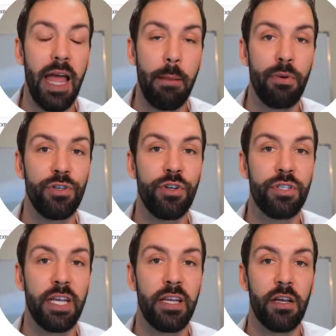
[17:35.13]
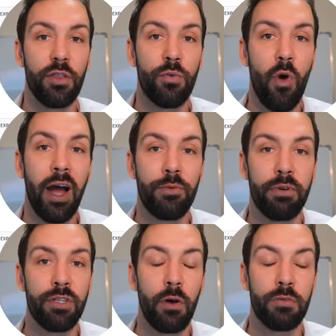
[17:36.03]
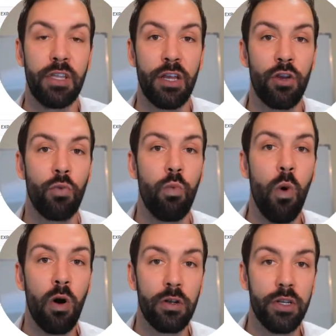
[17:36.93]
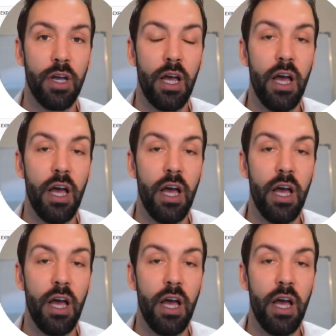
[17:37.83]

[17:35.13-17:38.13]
and producing the right result that you want.